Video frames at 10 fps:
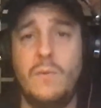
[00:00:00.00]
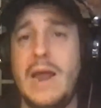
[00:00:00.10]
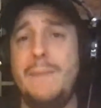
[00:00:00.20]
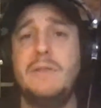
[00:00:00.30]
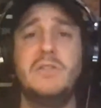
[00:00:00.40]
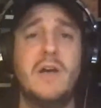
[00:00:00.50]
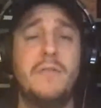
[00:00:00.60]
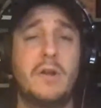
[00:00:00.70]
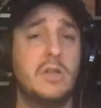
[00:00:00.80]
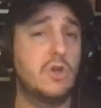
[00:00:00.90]
What happens to
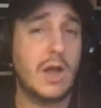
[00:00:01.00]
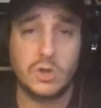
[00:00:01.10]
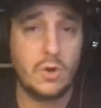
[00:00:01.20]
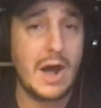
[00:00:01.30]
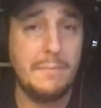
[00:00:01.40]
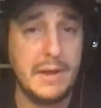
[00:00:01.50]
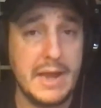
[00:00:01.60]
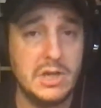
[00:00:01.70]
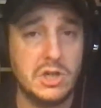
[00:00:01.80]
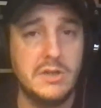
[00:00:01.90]
other contractual
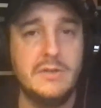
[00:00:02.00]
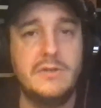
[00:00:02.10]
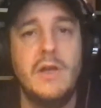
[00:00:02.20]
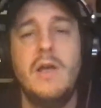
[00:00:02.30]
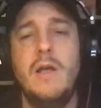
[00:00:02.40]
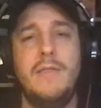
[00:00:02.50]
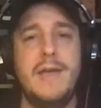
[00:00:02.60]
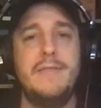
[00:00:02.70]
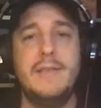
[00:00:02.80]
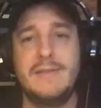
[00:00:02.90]
obligations
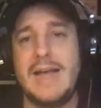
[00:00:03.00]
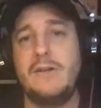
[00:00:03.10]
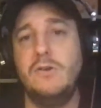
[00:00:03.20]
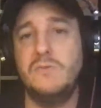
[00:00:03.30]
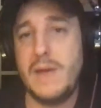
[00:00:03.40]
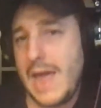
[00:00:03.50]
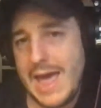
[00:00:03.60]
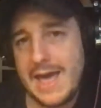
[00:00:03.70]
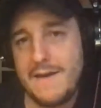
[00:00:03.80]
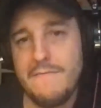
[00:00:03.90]
that these actors may
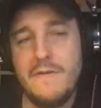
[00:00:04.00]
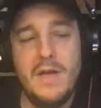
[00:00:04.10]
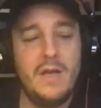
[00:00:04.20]
have?